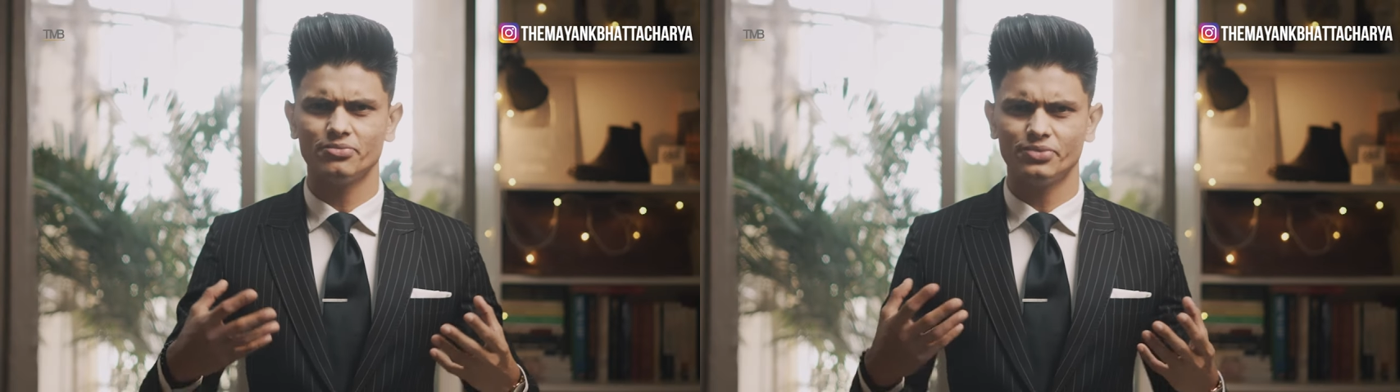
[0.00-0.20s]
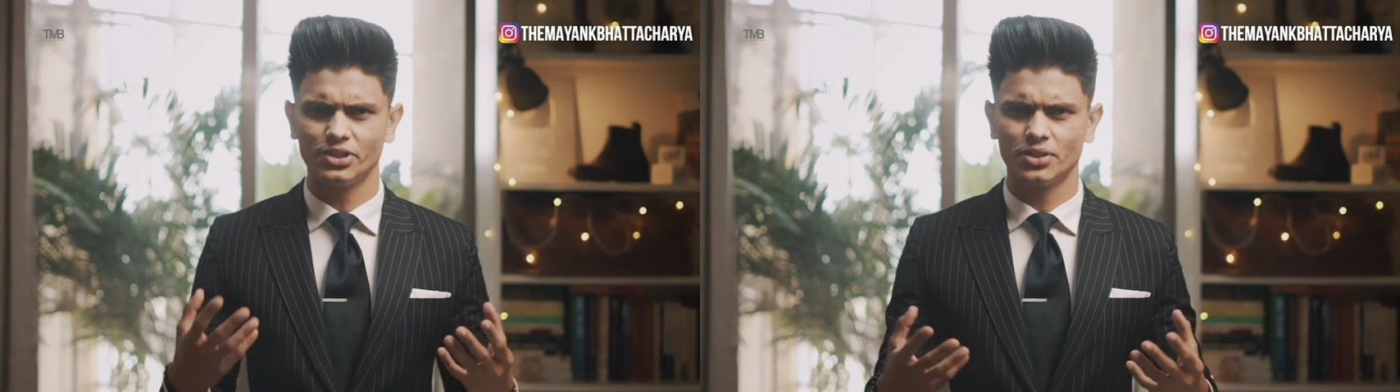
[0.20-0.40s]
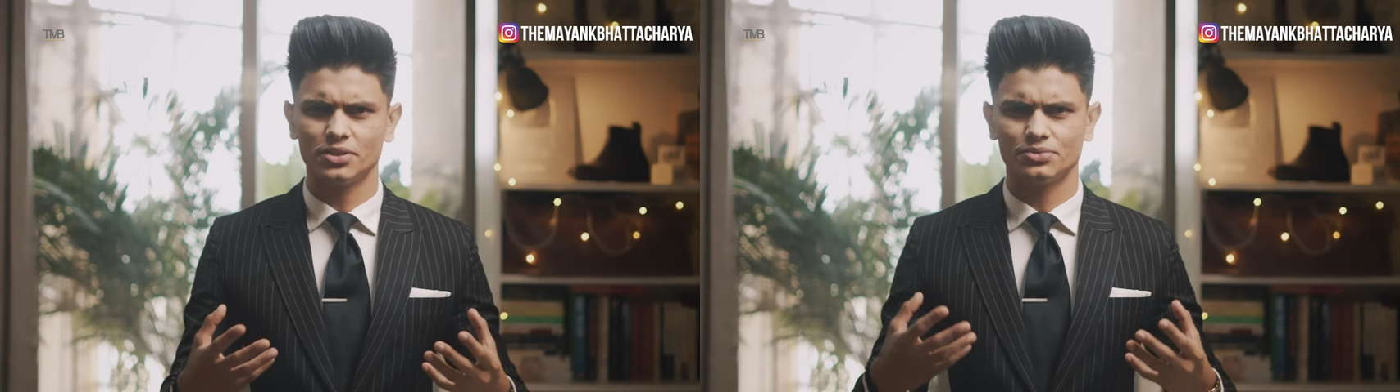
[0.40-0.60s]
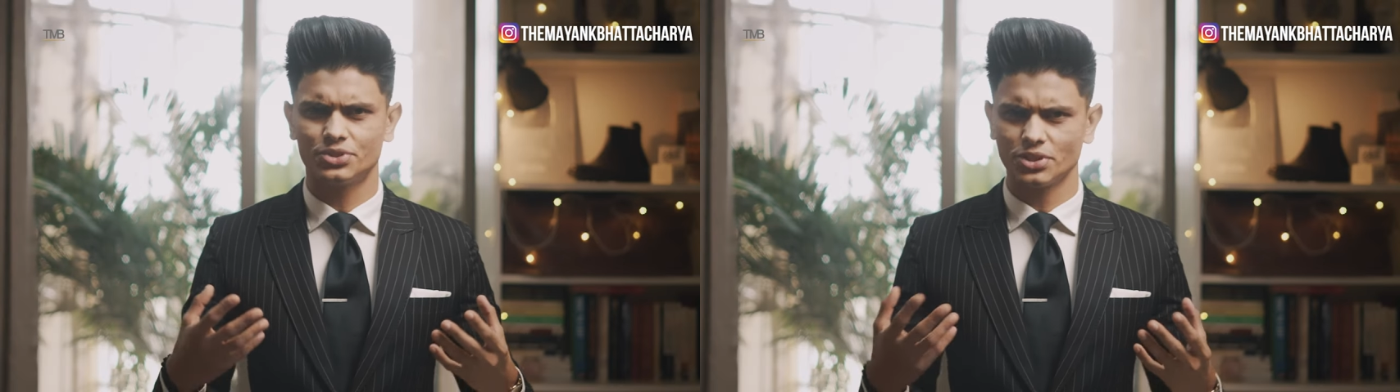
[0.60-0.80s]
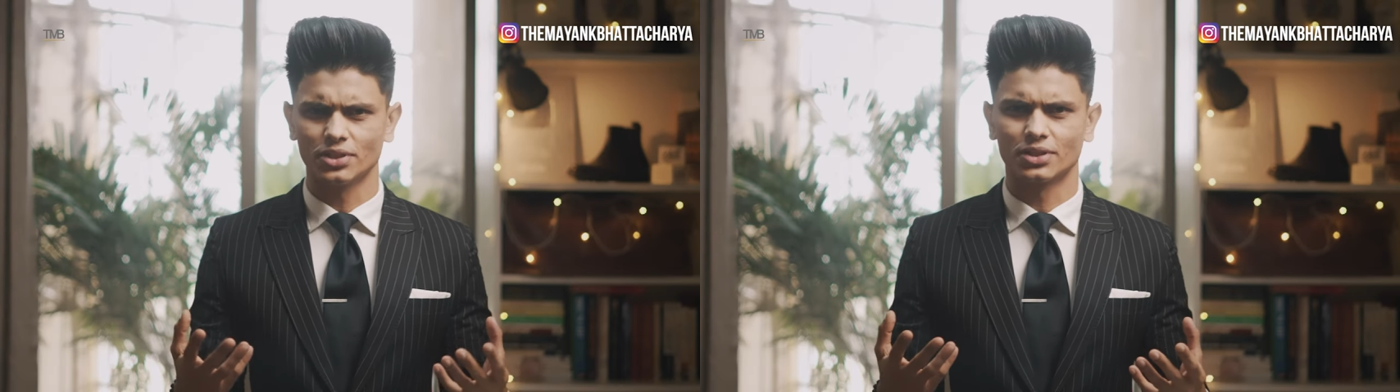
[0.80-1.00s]
weird
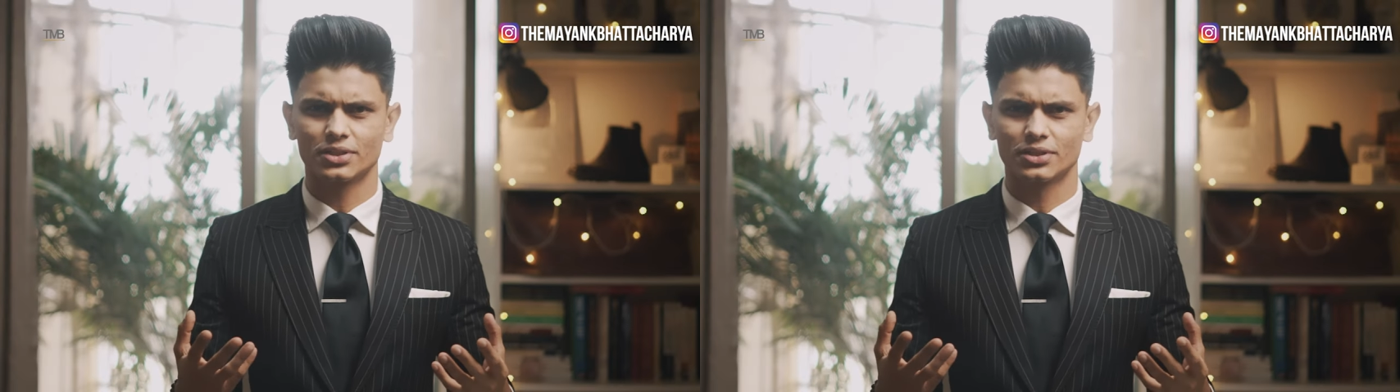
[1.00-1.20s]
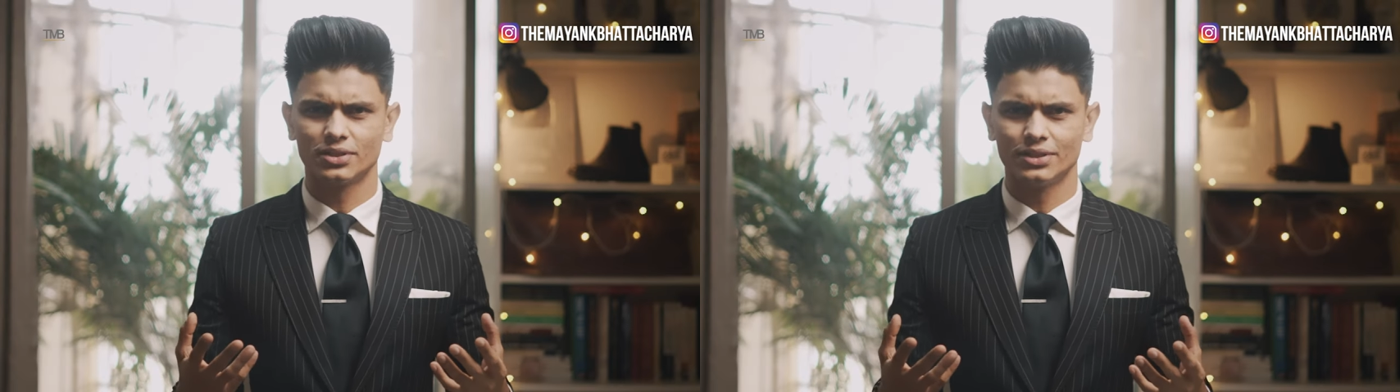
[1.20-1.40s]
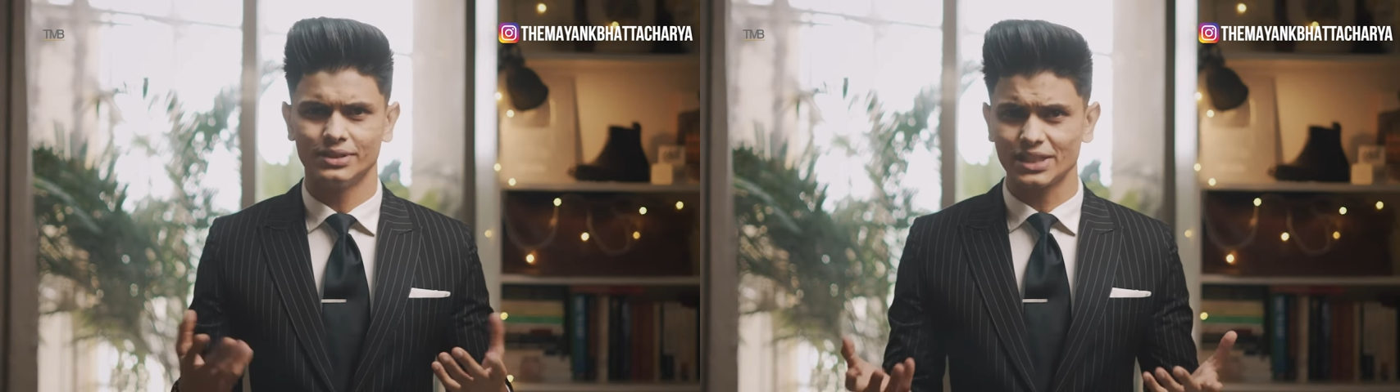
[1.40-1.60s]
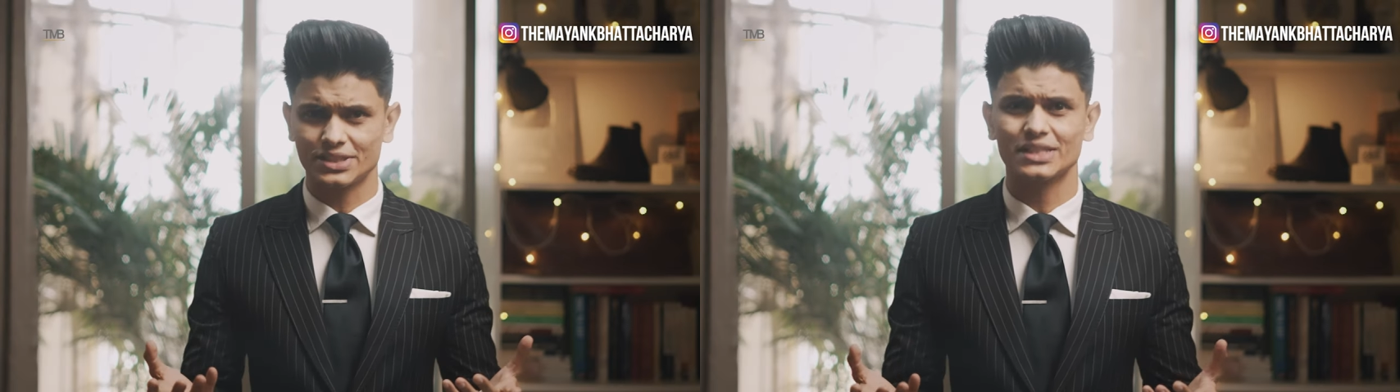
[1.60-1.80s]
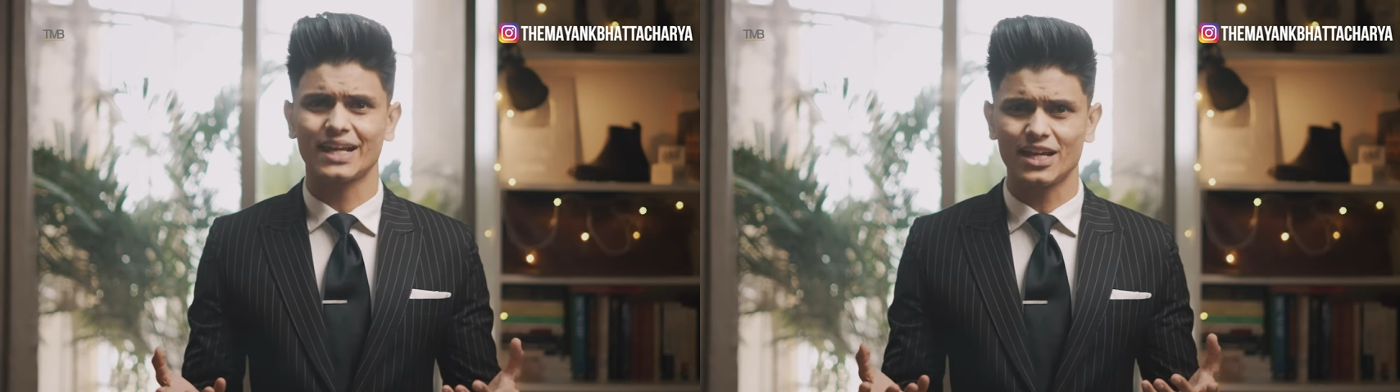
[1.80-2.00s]
jerk. Yes,
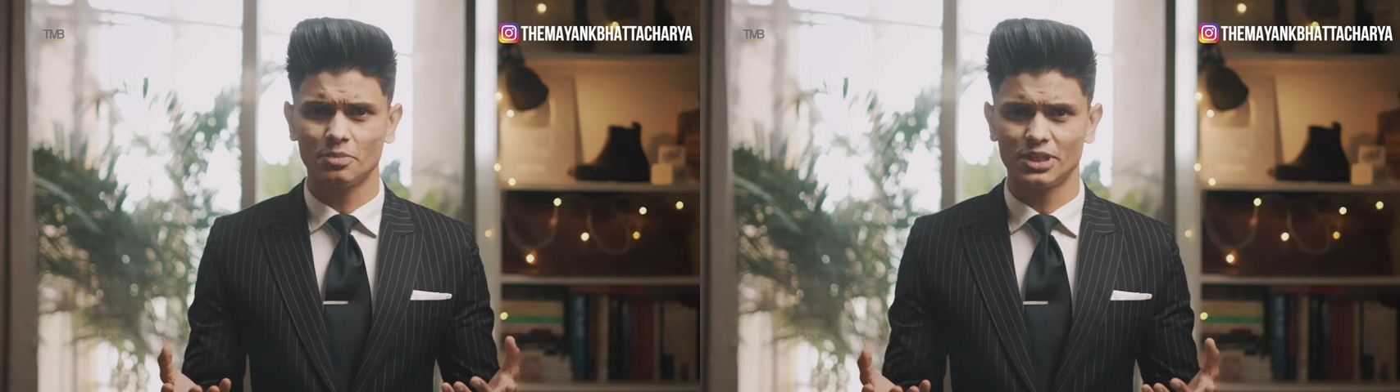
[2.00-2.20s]
it can be